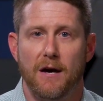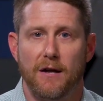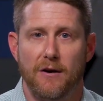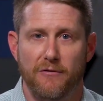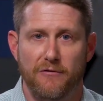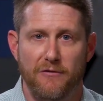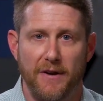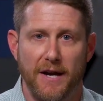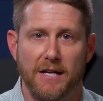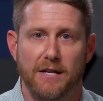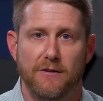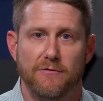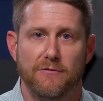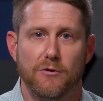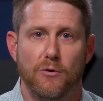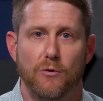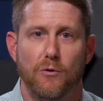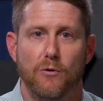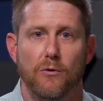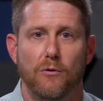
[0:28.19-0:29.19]
an effective
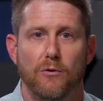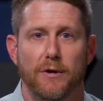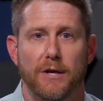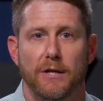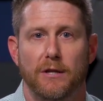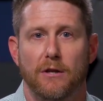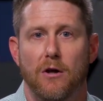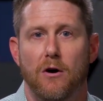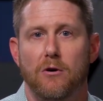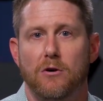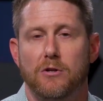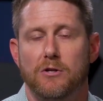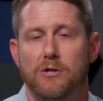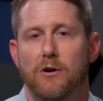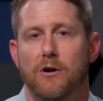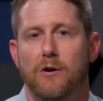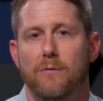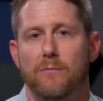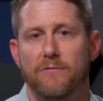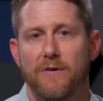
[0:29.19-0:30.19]
tool in
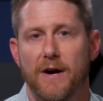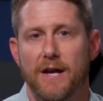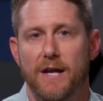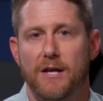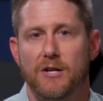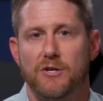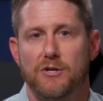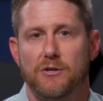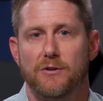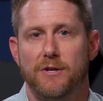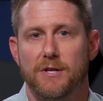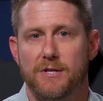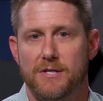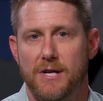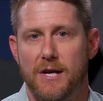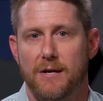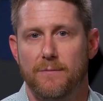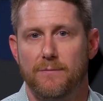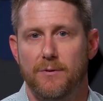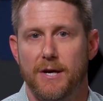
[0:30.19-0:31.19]
long-term financial and
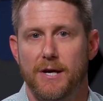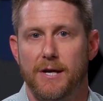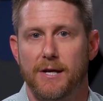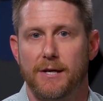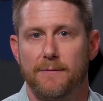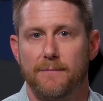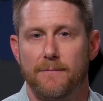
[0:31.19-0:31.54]
estate planning.